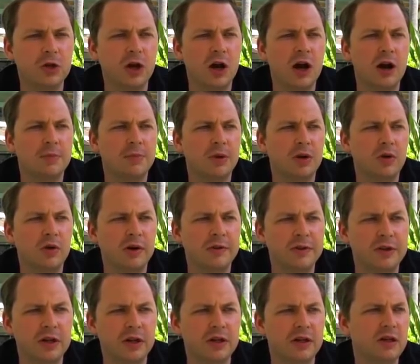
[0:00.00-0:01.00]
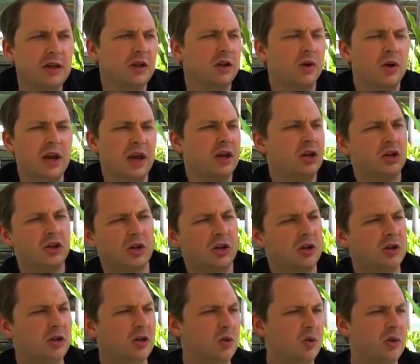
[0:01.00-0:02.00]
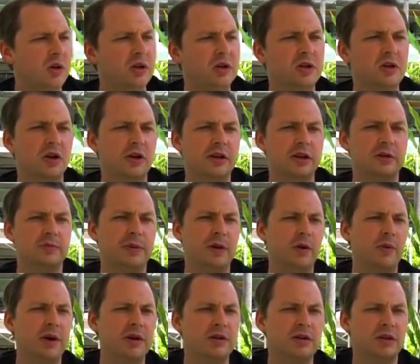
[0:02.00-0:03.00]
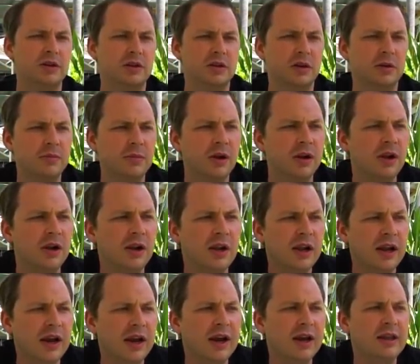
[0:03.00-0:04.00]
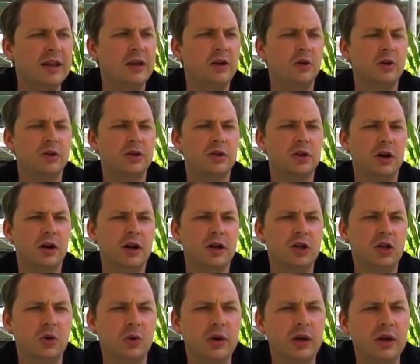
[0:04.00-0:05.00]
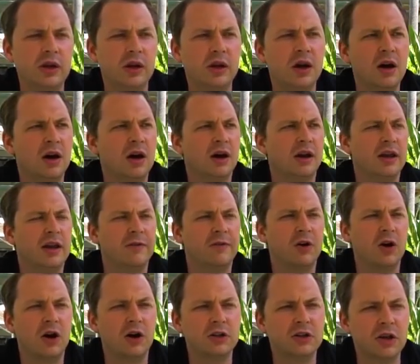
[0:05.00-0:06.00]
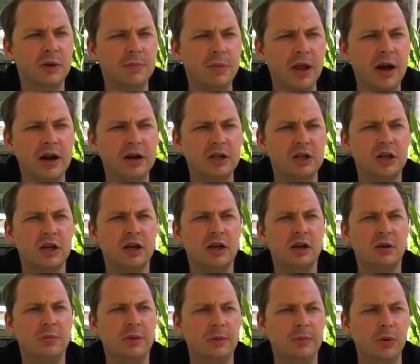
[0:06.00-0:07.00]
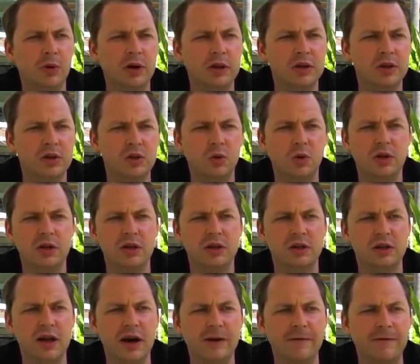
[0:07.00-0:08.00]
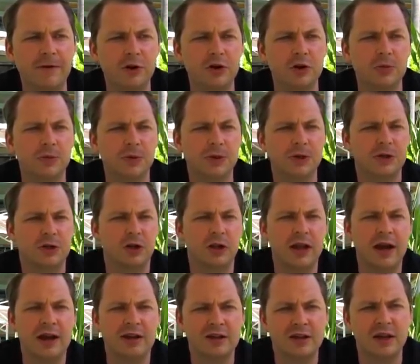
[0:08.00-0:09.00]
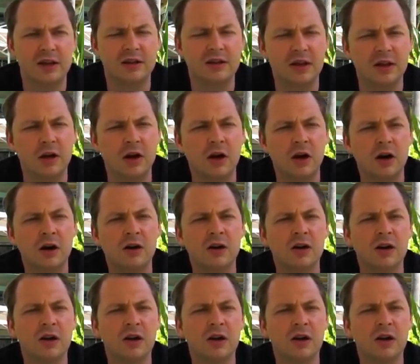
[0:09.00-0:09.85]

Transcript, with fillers: shop and you have sixty locations, you would install this P O S system, and then you can start issuing uh, gift cards on blockchain, and people can store these non-fungible digital assets in our